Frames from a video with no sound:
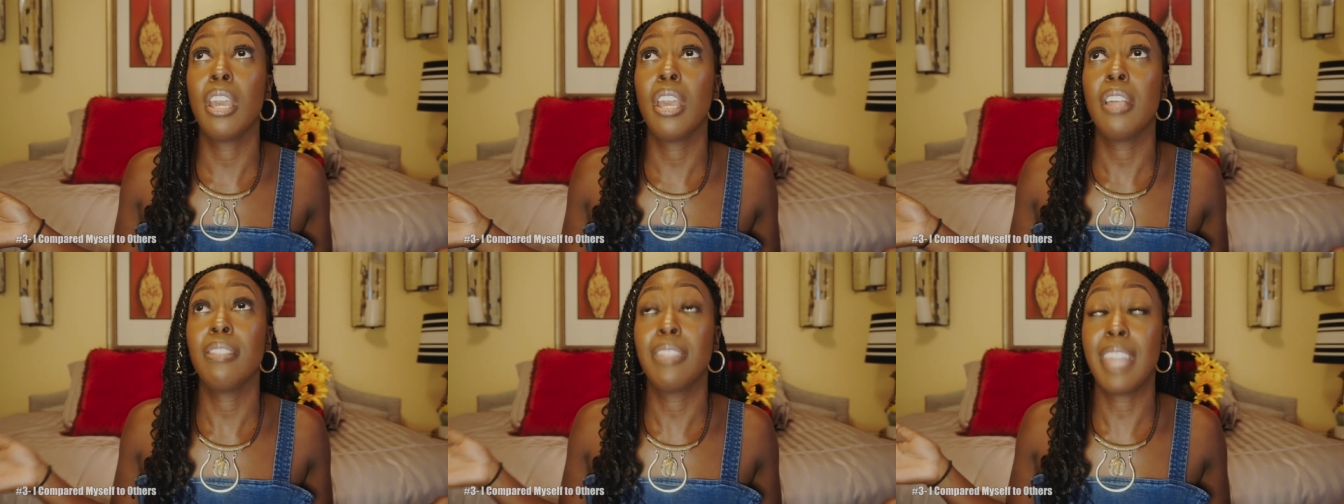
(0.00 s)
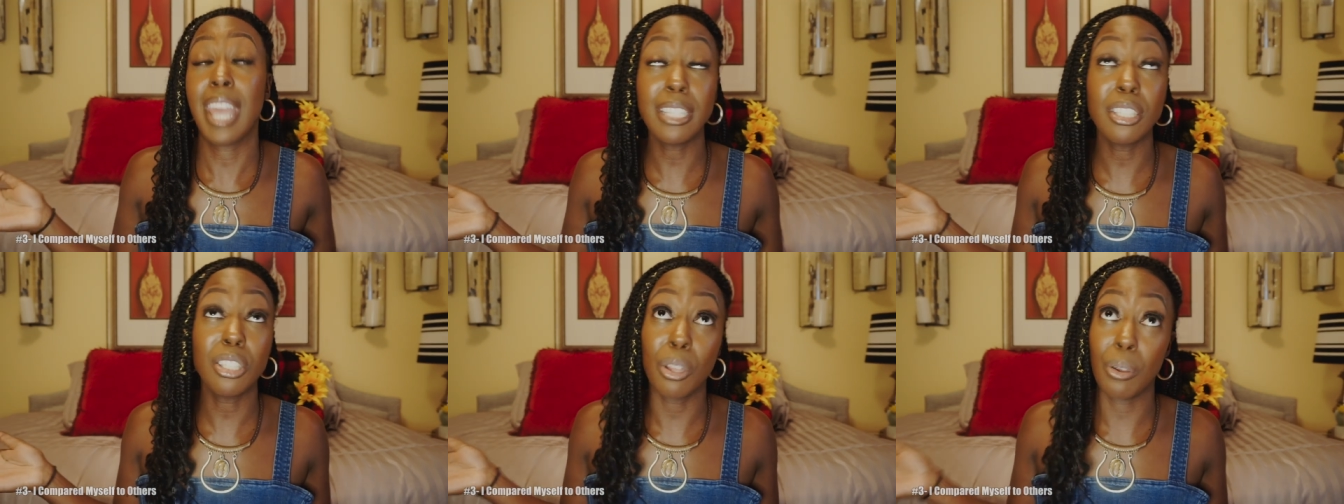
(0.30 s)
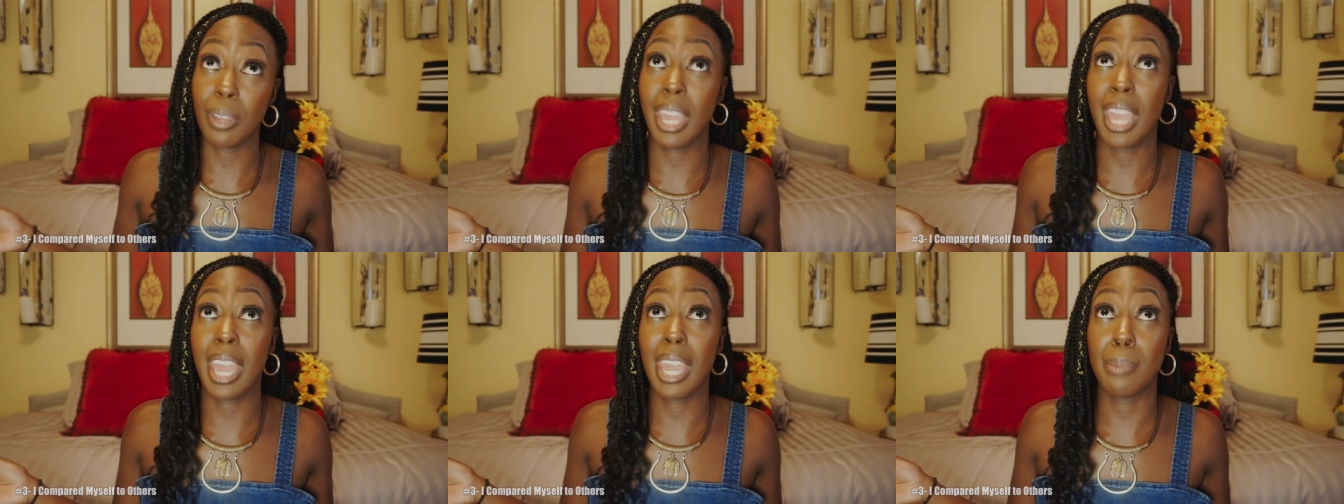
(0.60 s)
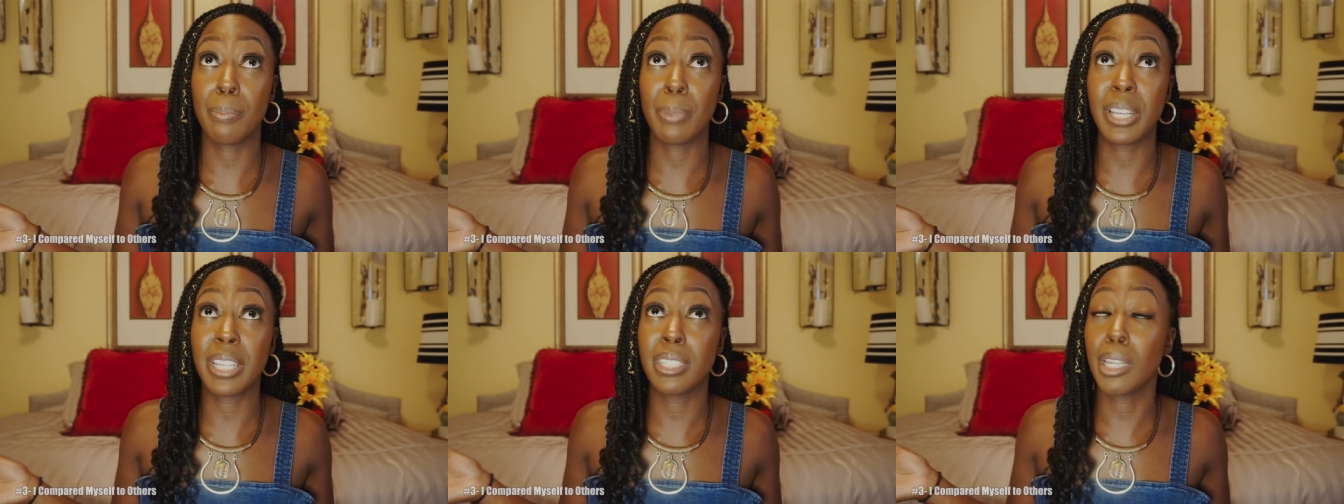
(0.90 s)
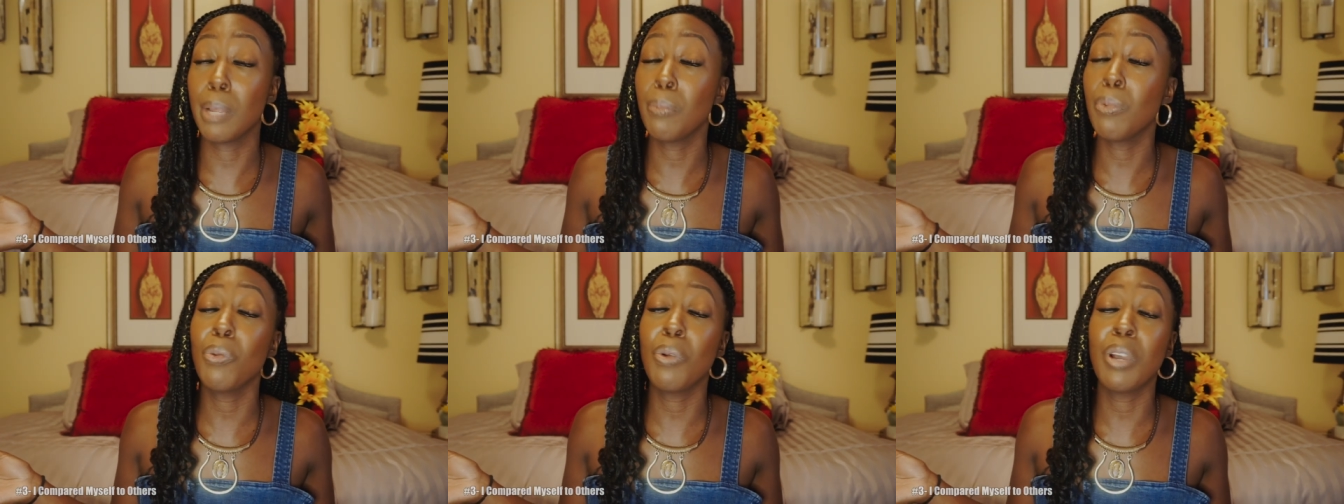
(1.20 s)
that's okay because
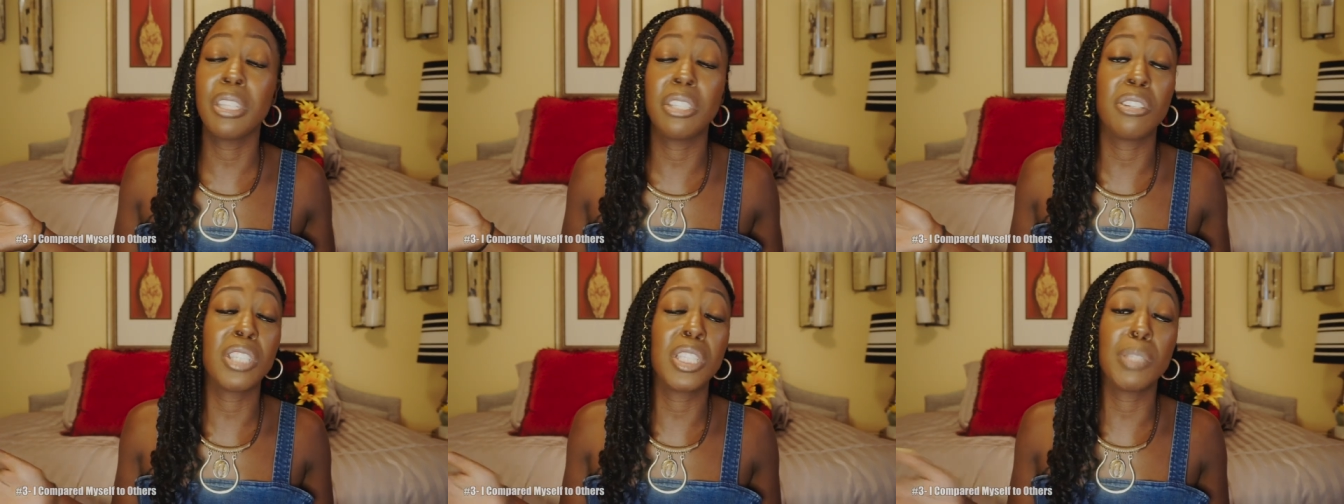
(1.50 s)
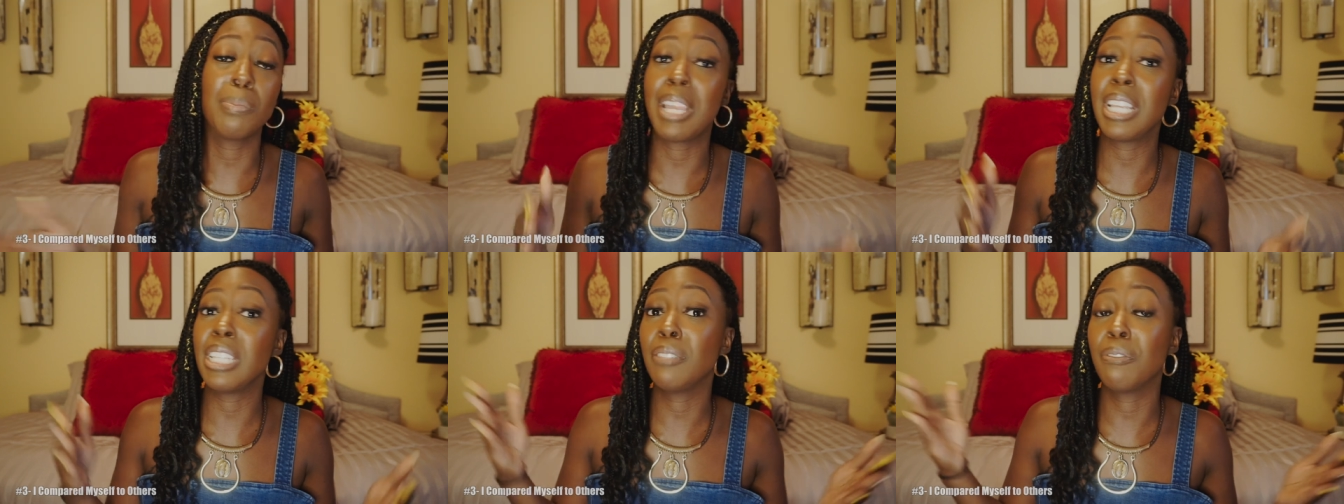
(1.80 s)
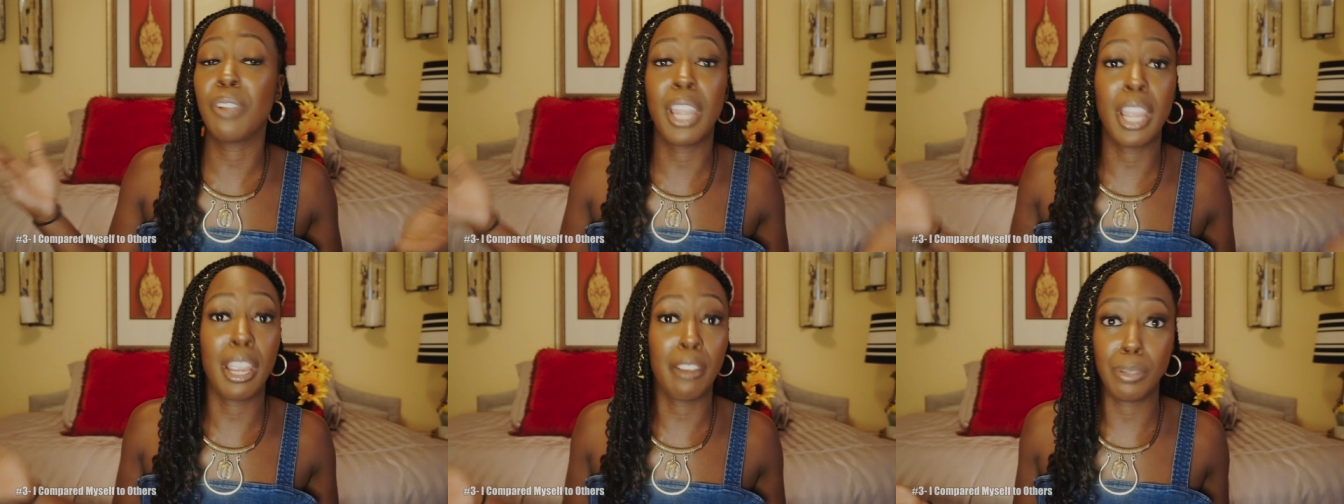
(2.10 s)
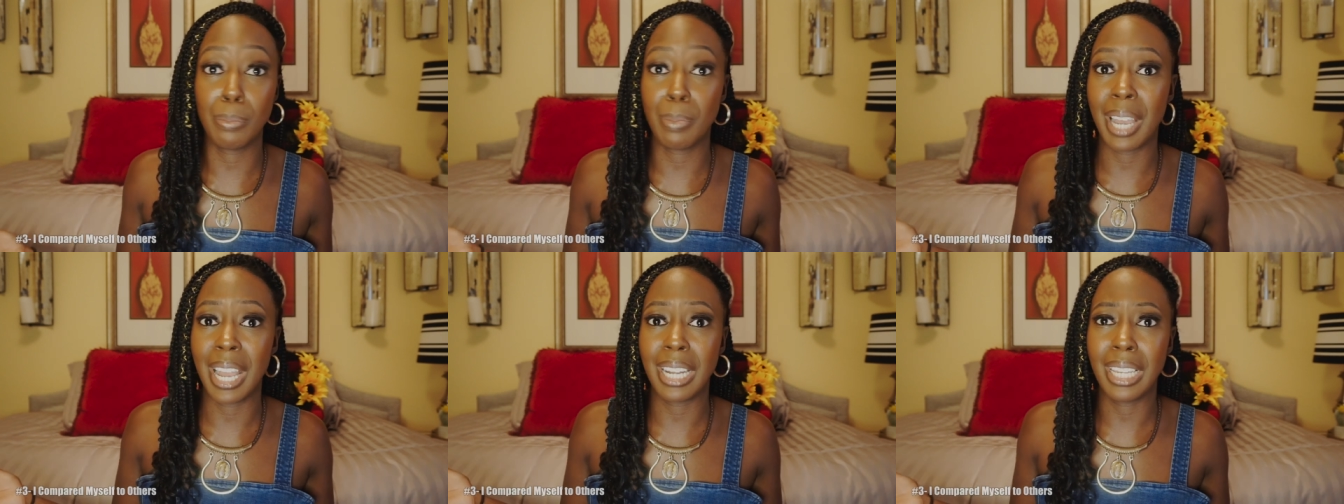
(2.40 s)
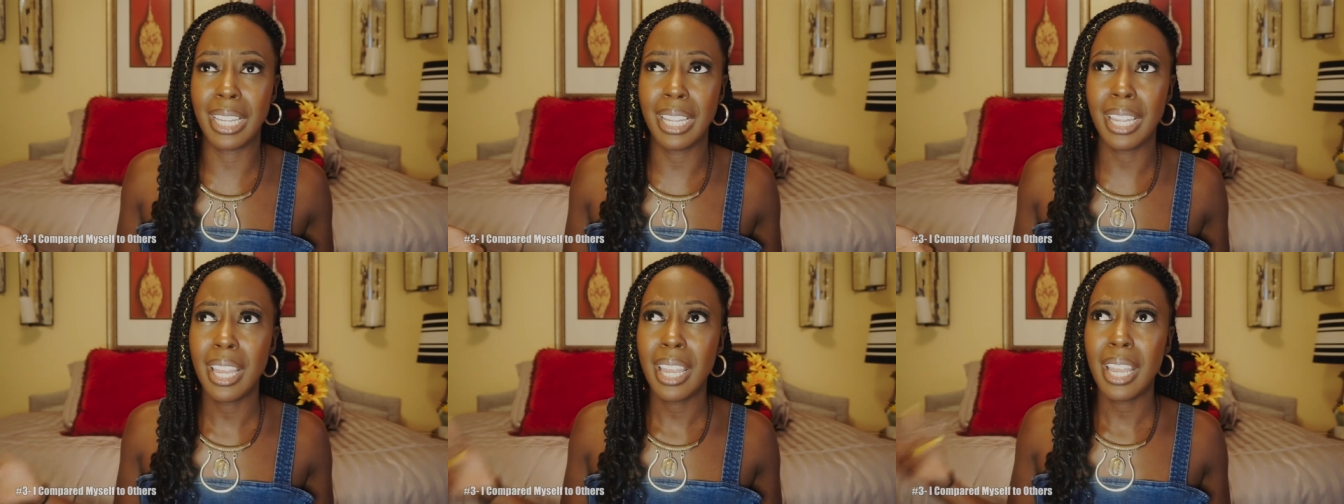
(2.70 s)
number one, there's space for
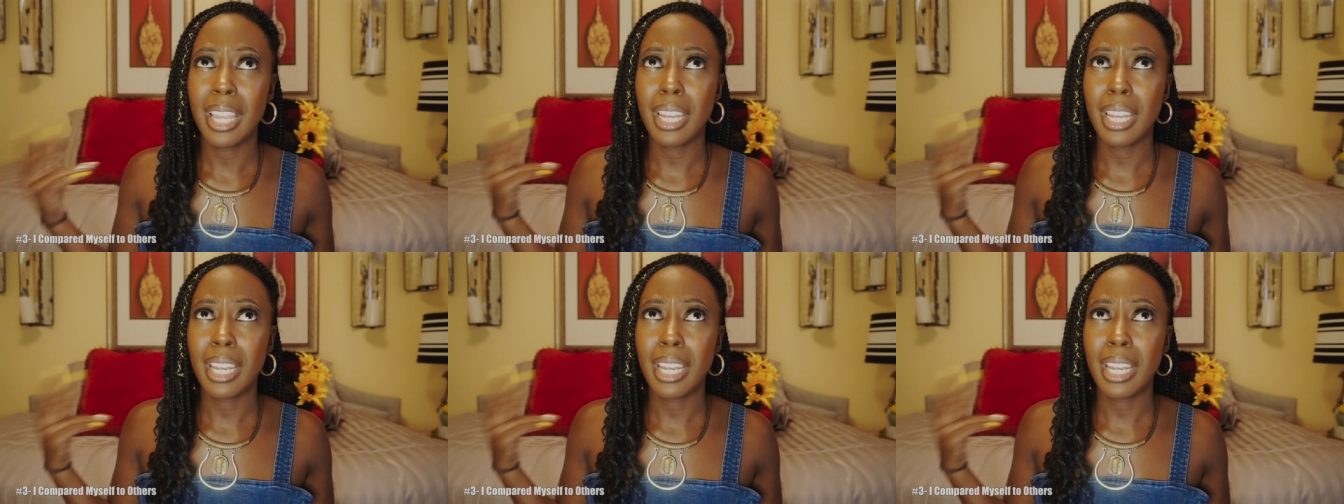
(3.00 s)
everybody.